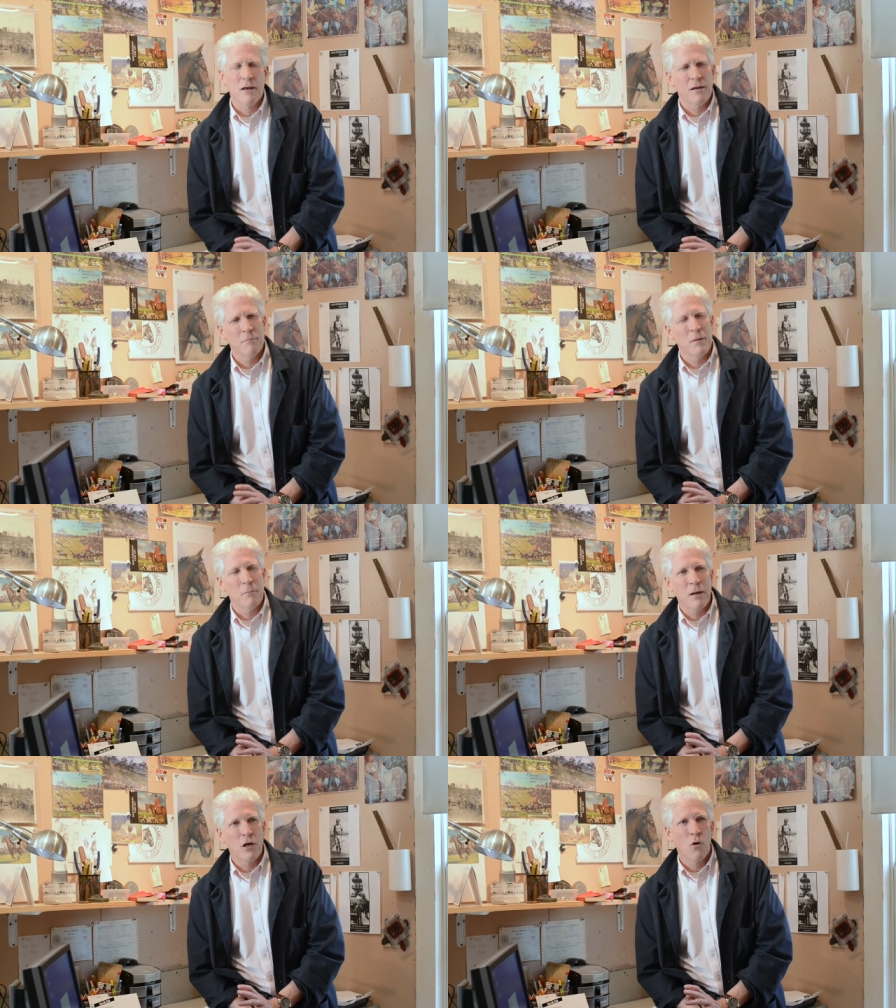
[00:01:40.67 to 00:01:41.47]
that. my,
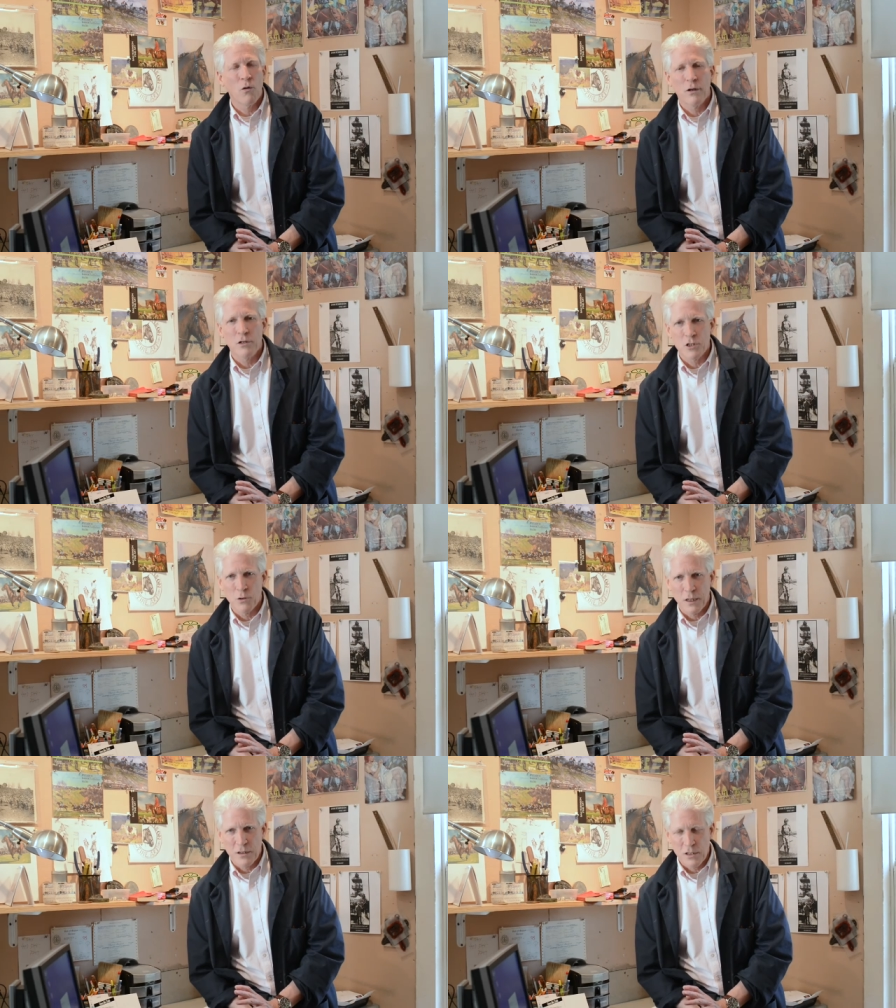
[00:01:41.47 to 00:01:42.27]
my goal in a show
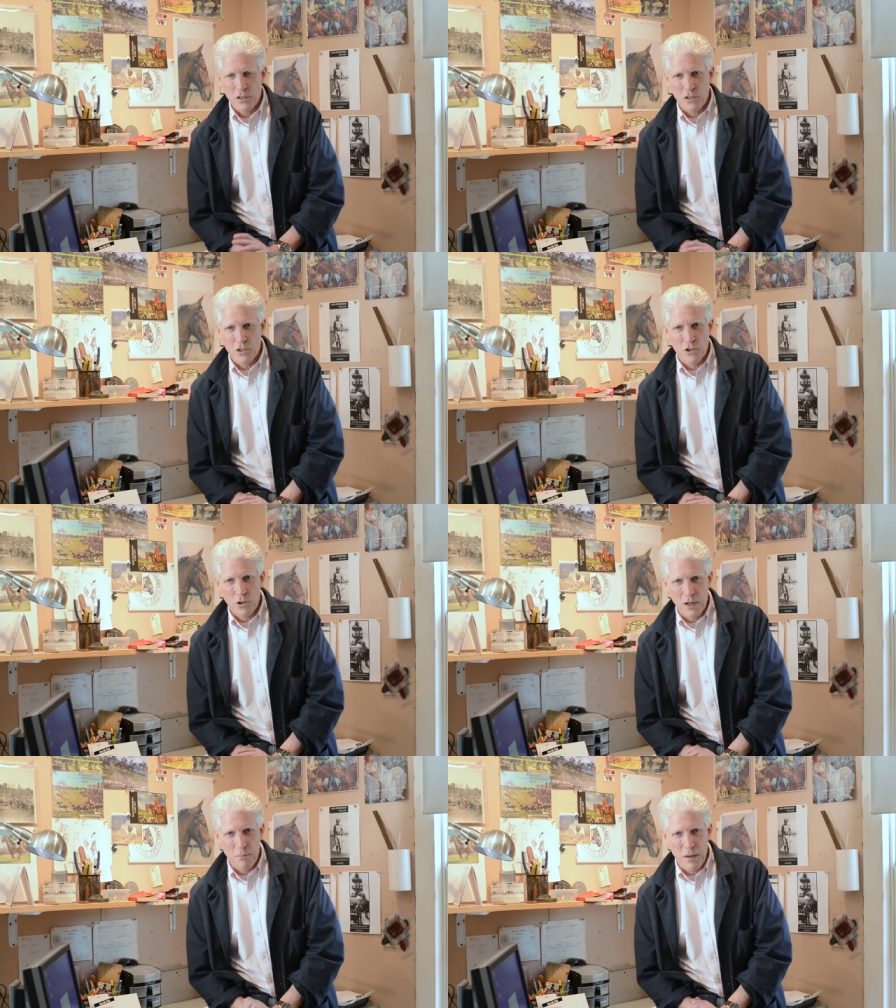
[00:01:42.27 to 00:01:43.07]
like this is to
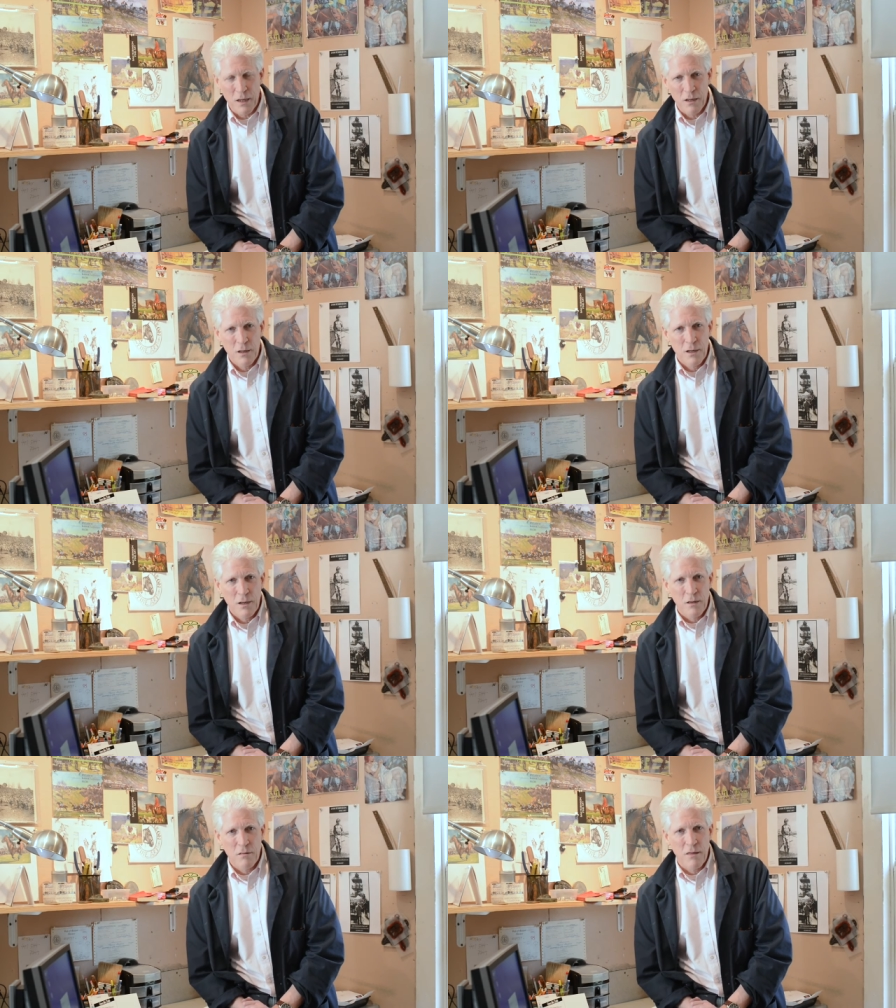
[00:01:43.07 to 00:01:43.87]
try to make
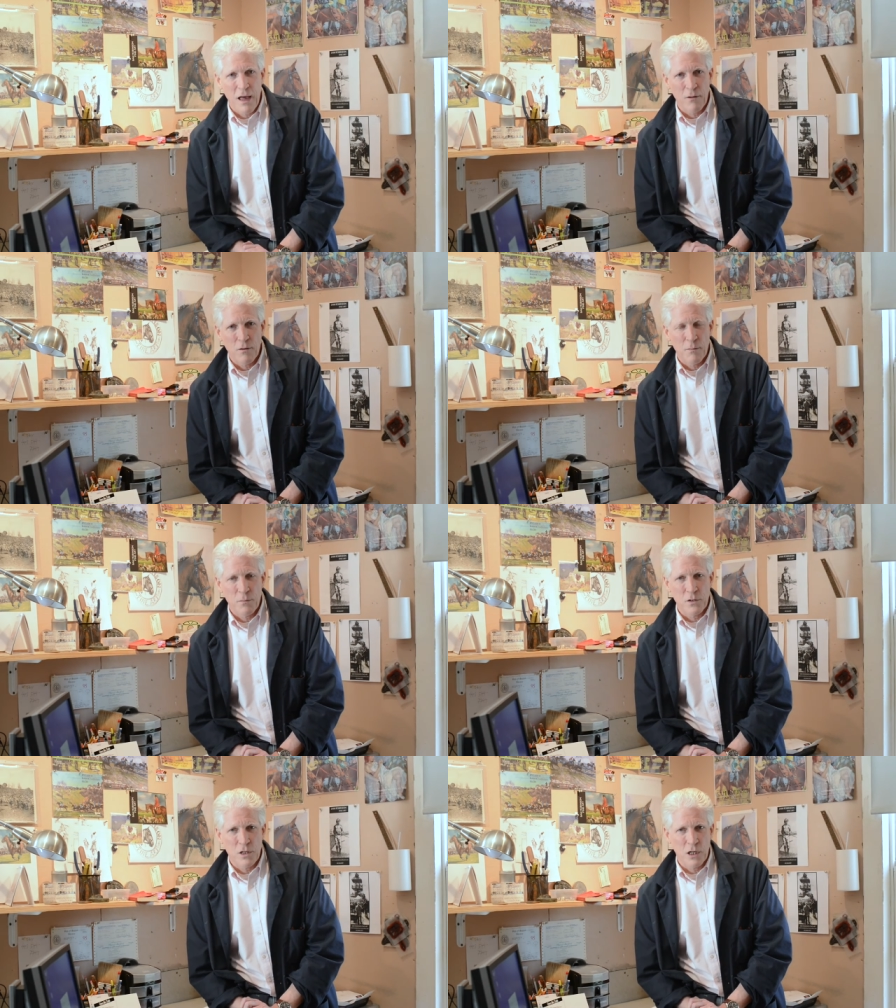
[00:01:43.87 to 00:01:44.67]
that
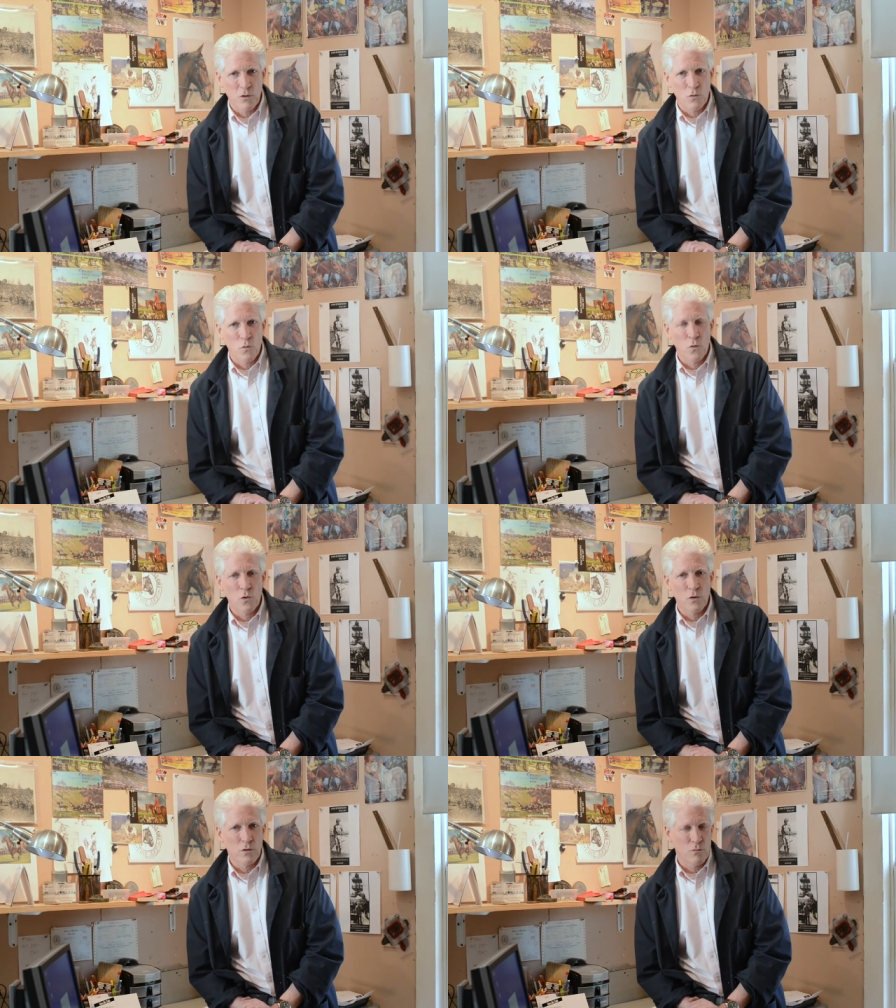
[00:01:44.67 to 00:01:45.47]
particular
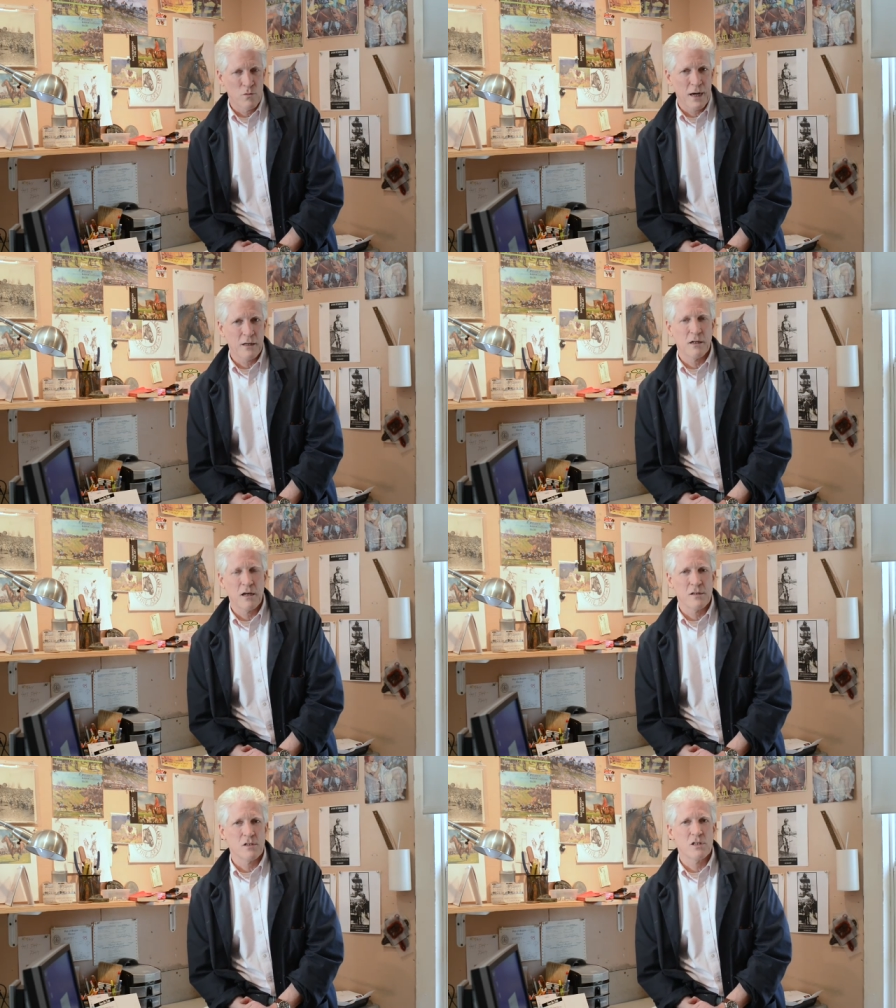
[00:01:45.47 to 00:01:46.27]
world
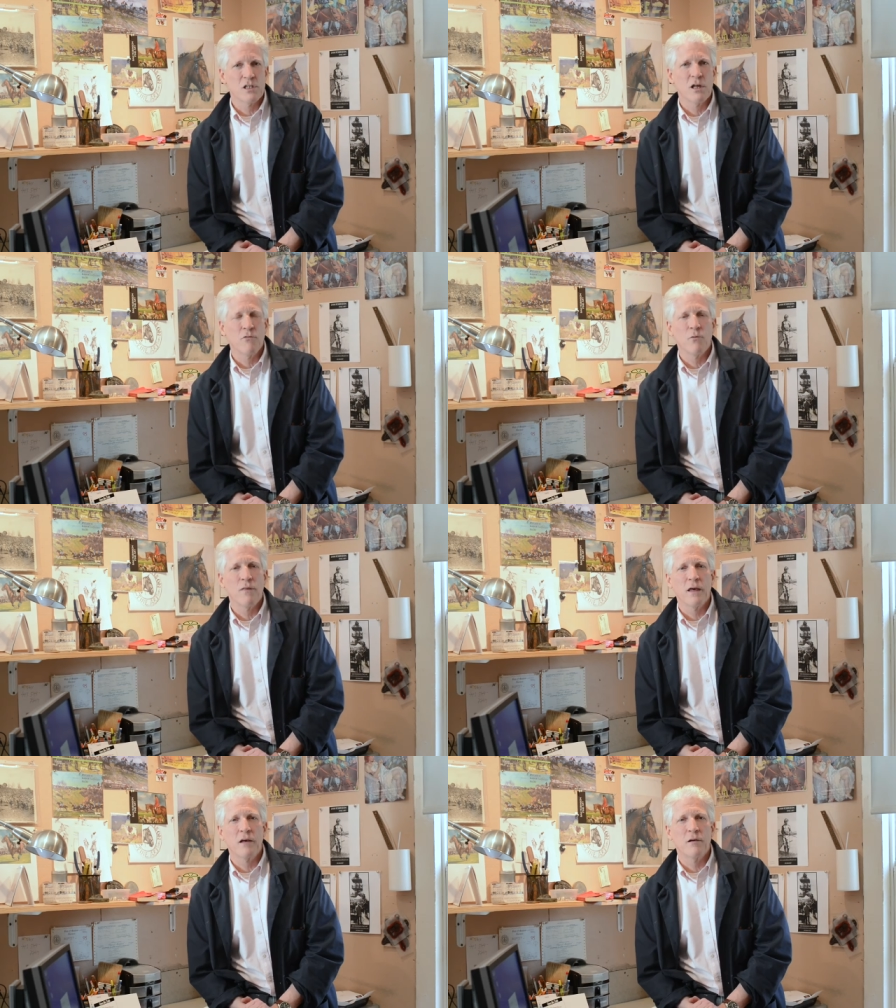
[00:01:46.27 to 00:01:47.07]
recognize itself when
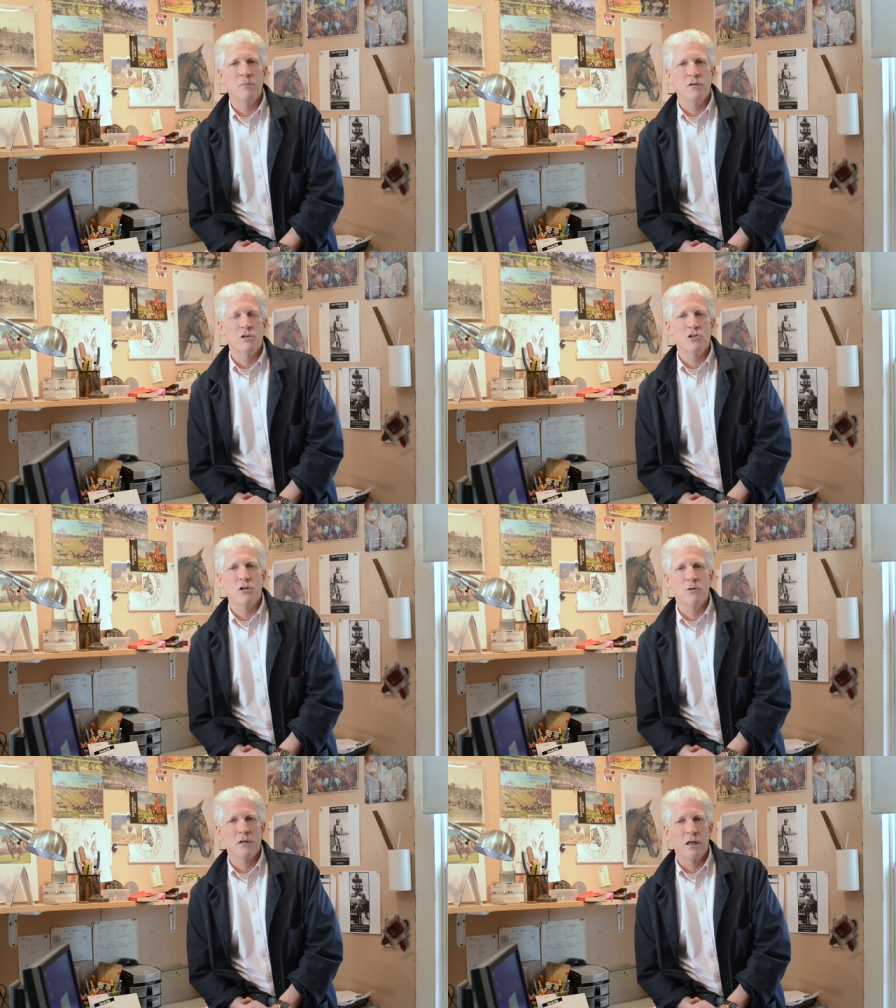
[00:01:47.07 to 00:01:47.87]
they come to the
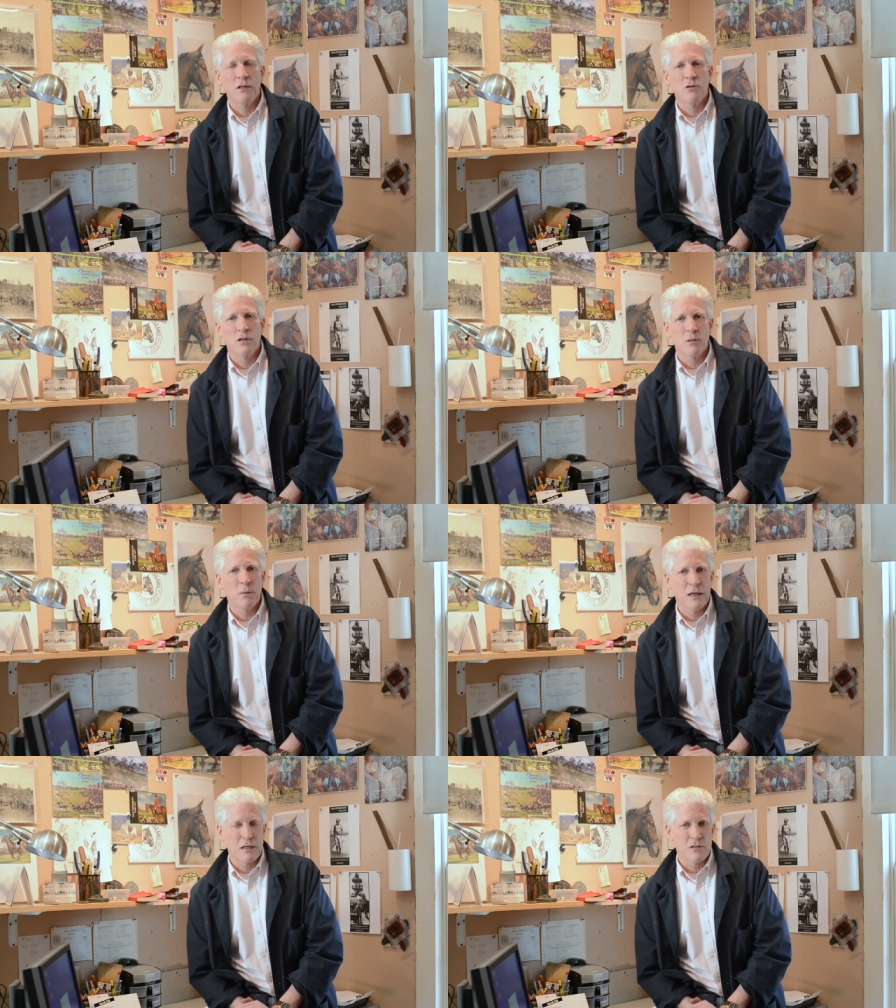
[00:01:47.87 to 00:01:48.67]
show and, and look at the
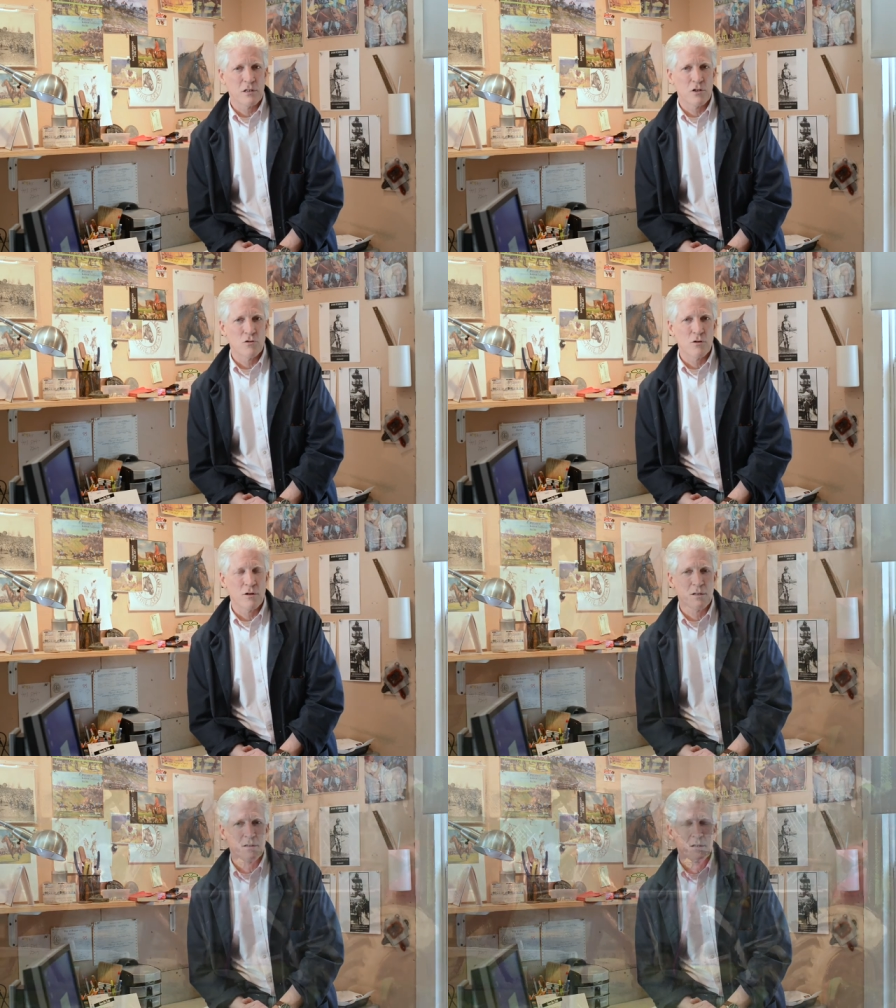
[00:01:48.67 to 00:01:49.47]
paintings and the drawings.